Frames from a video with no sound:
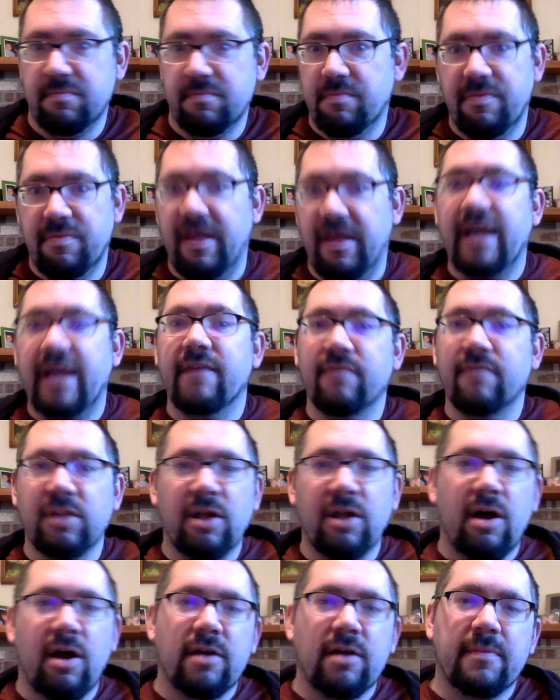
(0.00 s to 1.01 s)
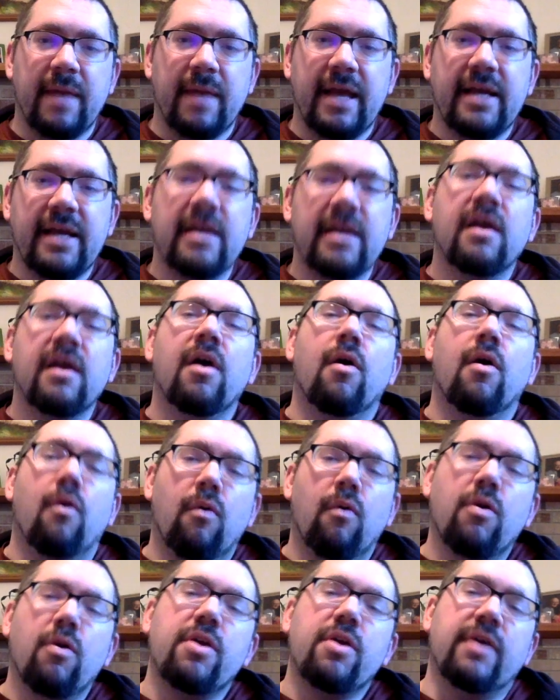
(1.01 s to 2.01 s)
think of a law to make,
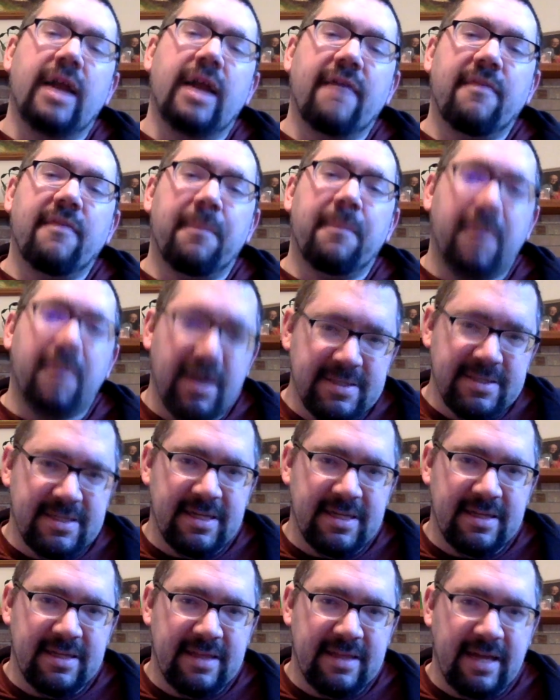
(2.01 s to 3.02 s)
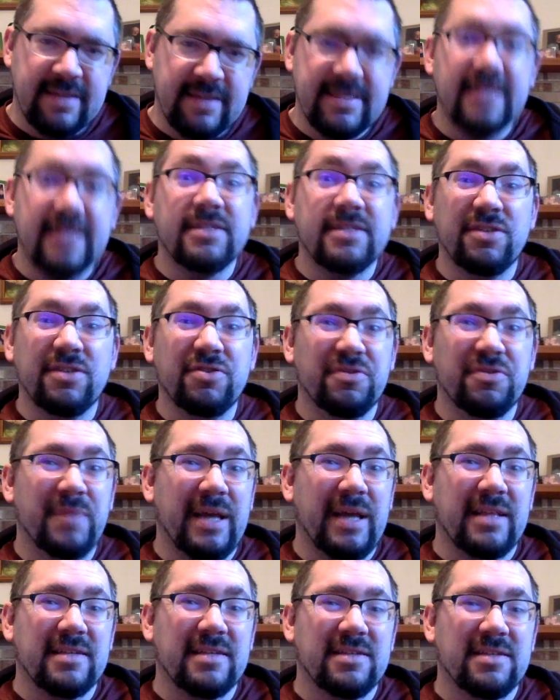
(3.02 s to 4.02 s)
or you can have the president that says you should
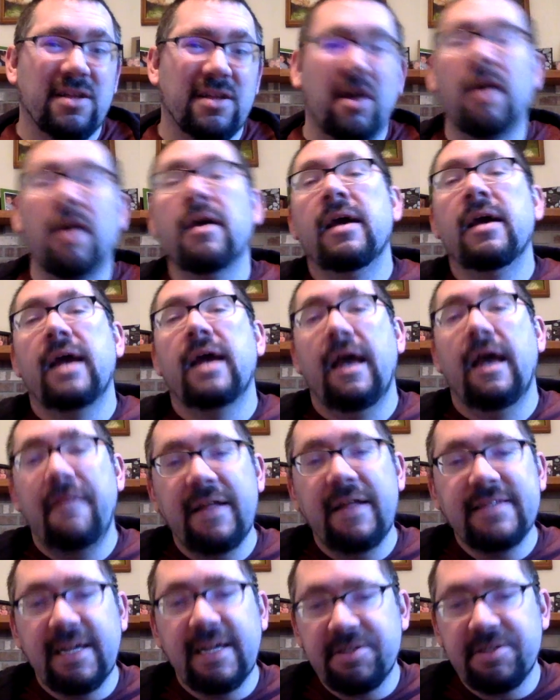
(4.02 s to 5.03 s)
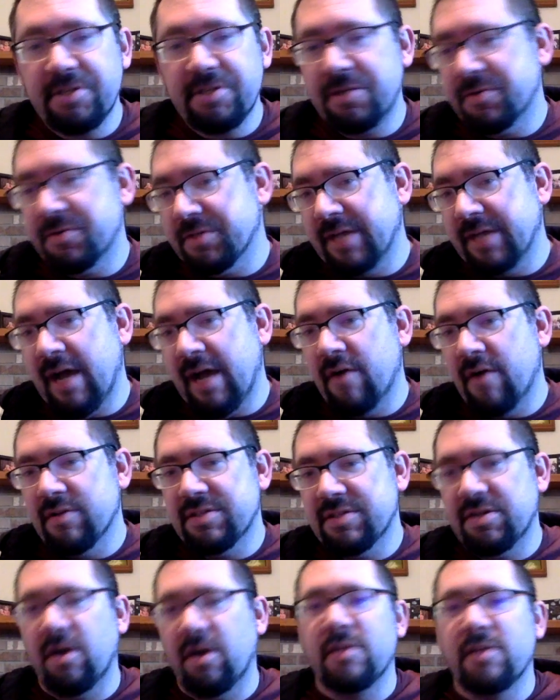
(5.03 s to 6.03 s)
make this law. And that's actually usually how it
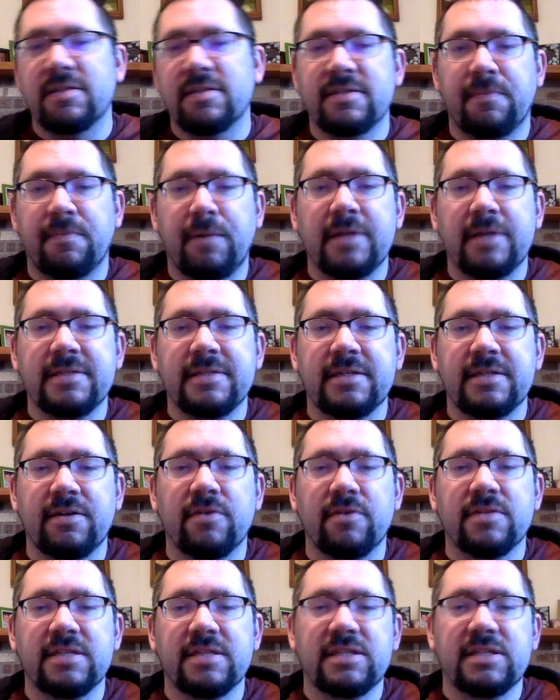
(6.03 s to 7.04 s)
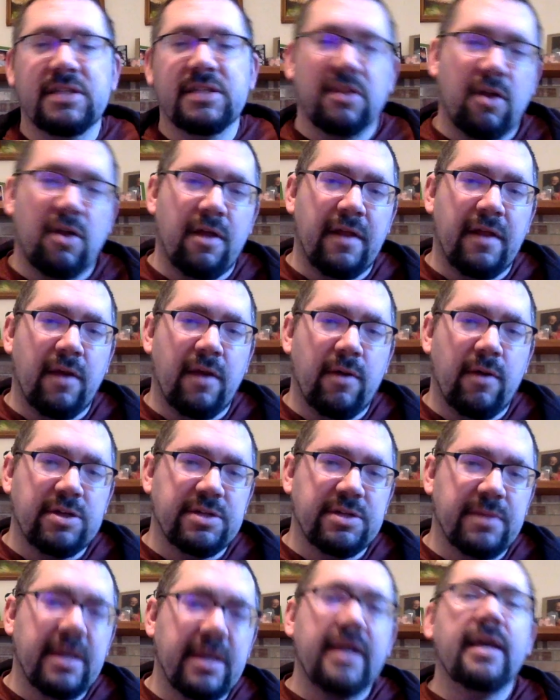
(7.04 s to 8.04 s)
starts, is the president goes, this is the law that I want you
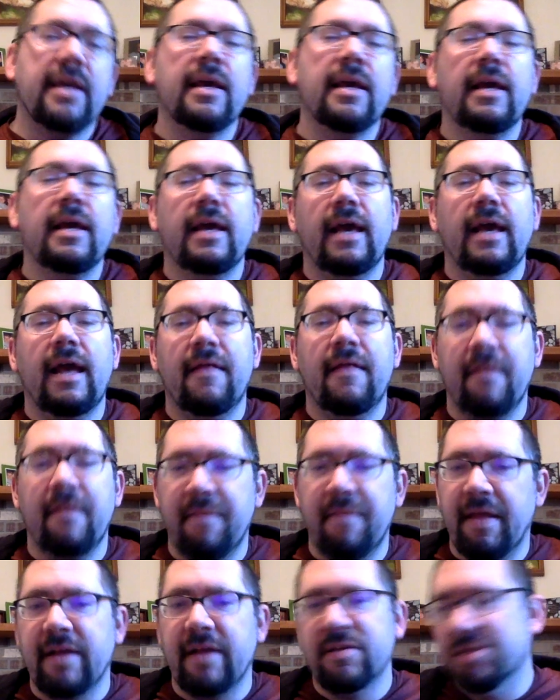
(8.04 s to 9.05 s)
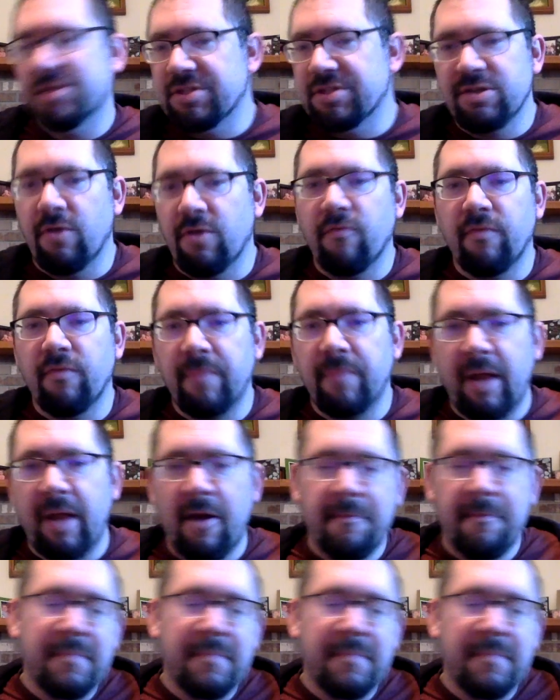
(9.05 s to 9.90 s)
to make, and then they just go from there.